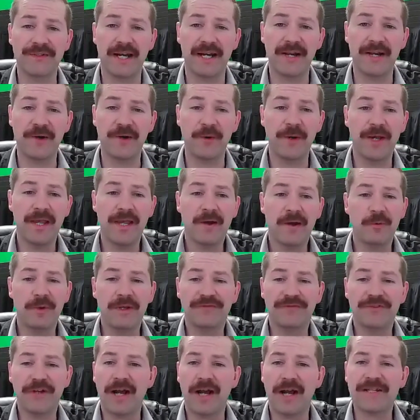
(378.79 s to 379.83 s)
I know
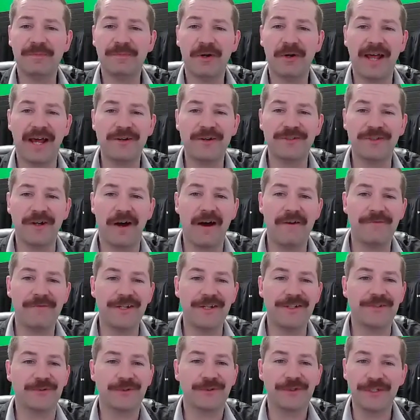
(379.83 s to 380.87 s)
we've talked about how Dauphin
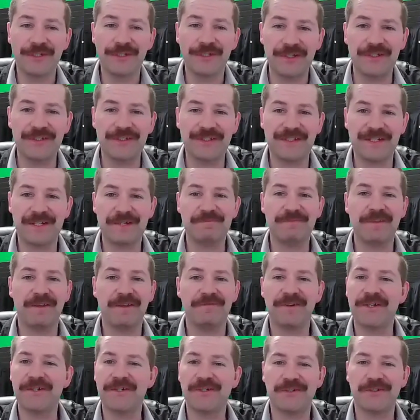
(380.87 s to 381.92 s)
is a really good team. They
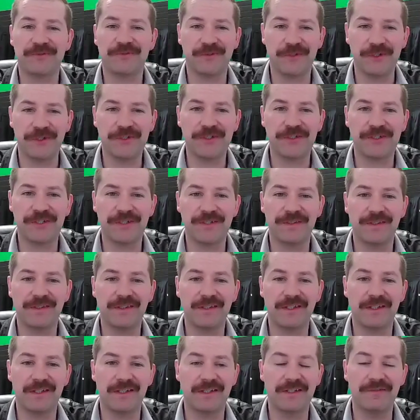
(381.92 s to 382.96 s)
finished first in
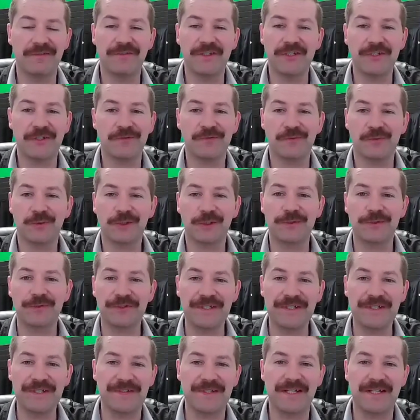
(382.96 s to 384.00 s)
the division for a
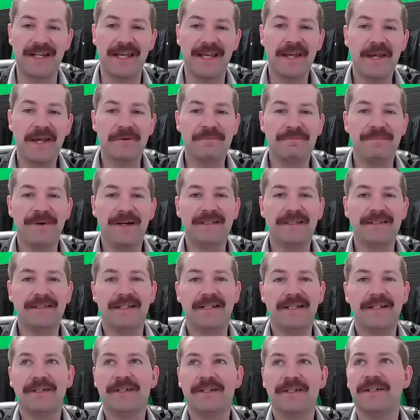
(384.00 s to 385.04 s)
reason, but
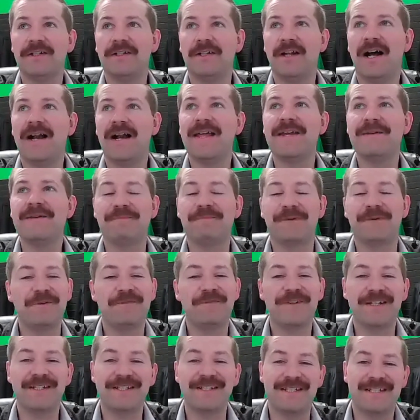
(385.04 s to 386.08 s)
they're not a
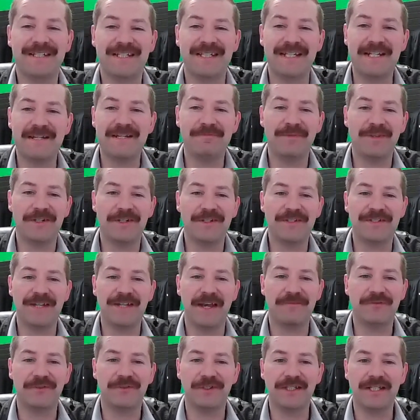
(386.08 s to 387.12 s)
perfect team. There's
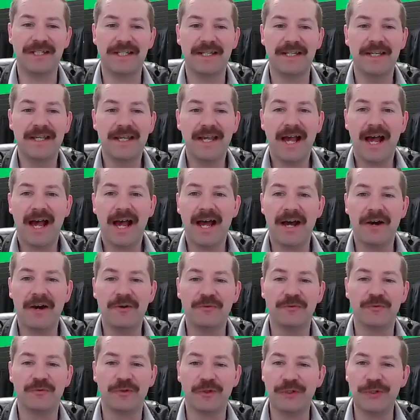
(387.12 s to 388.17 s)
definitely
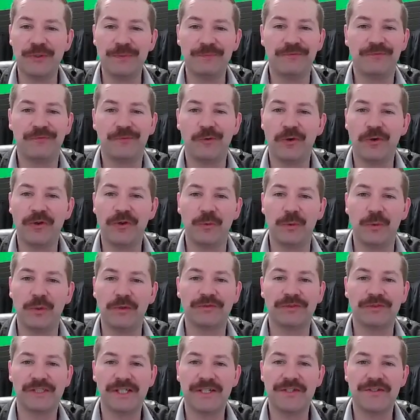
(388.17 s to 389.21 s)
room for the
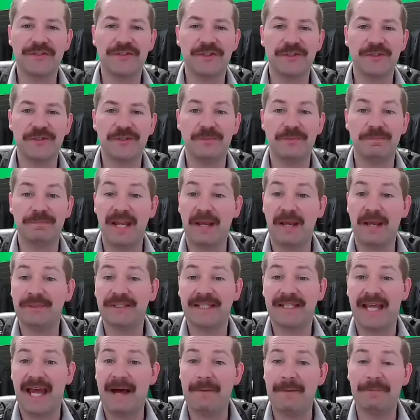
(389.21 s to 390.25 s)
Wolverines to be able
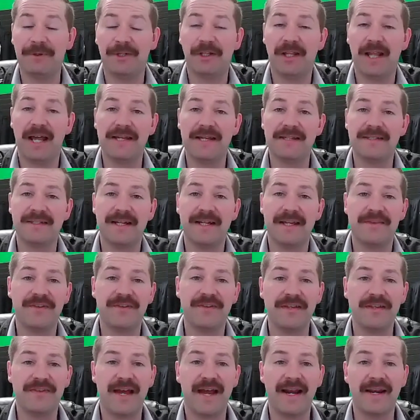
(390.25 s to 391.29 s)
to capitalize. And I
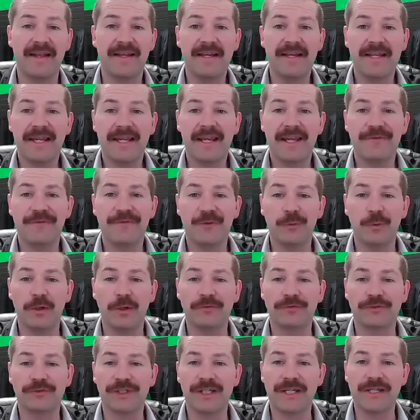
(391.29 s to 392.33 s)
think that if the
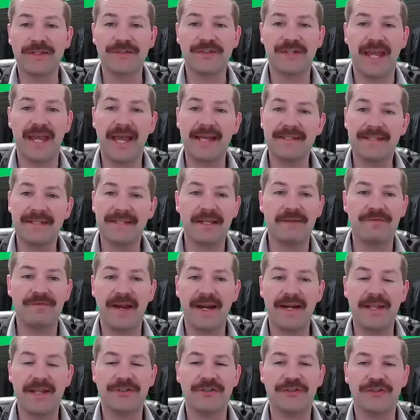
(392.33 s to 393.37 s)
Wolverines can take
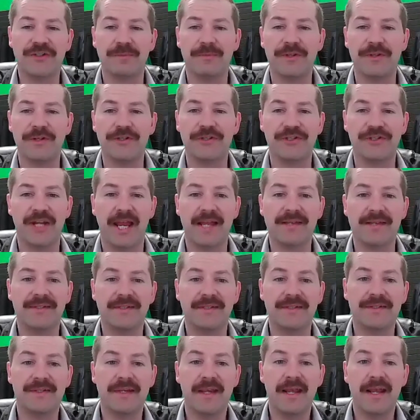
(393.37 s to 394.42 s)
advantage of some of their
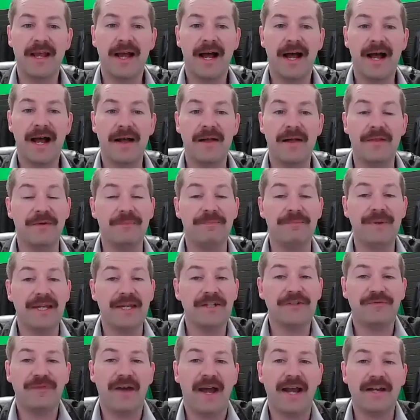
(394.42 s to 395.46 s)
chances, the
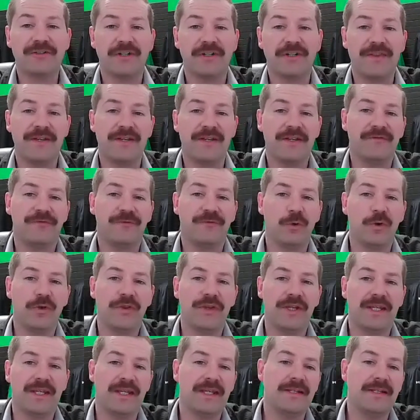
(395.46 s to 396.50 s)
biggest factor I think for
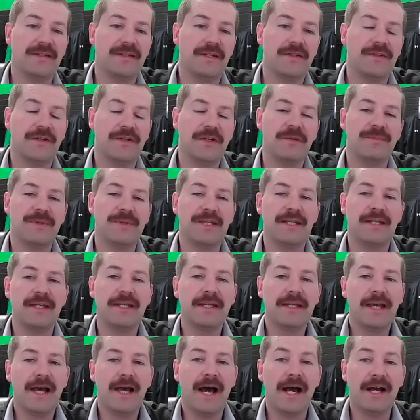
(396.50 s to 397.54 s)
the Kings is going to be
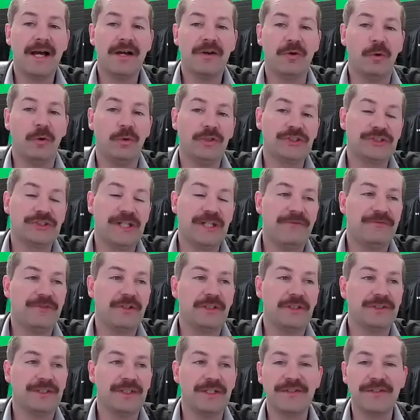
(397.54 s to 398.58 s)
Cole
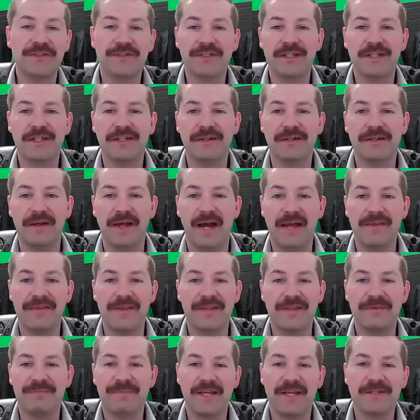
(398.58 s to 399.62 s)
Sheffield. He's I
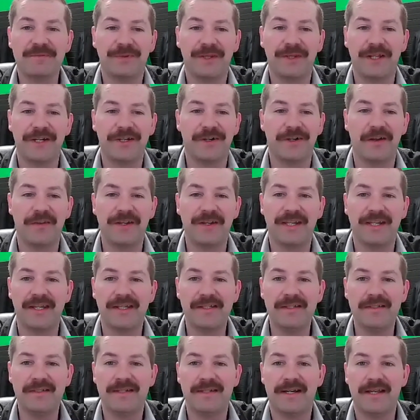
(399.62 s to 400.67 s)
think the best player on the
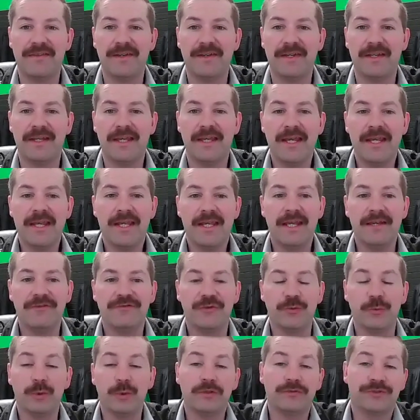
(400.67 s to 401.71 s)
Kings. And I think if
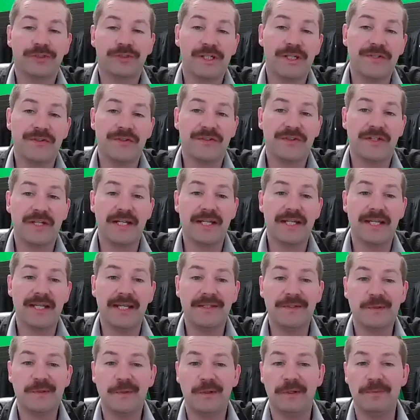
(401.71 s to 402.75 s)
the Wolverines can
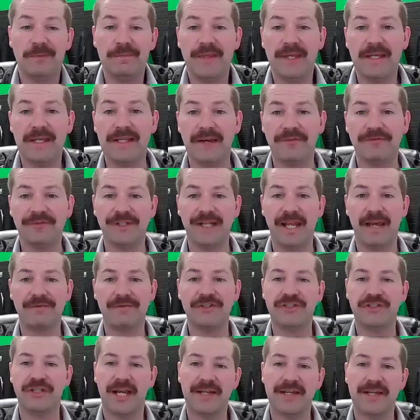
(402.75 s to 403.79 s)
get to him, they definitely have
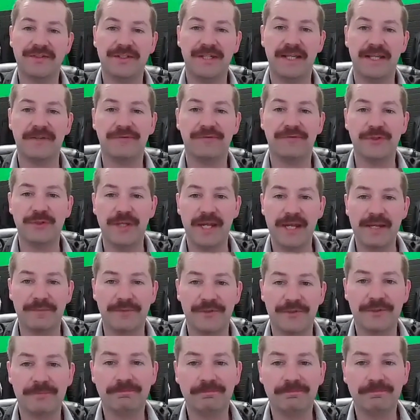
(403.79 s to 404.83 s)
a chance to take a few
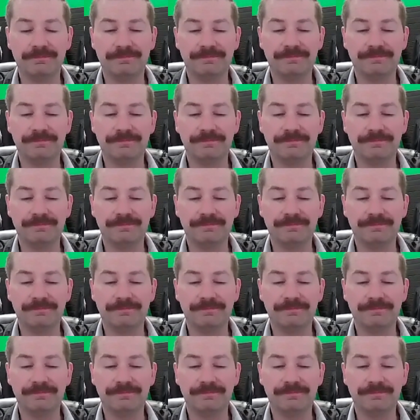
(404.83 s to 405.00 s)
games.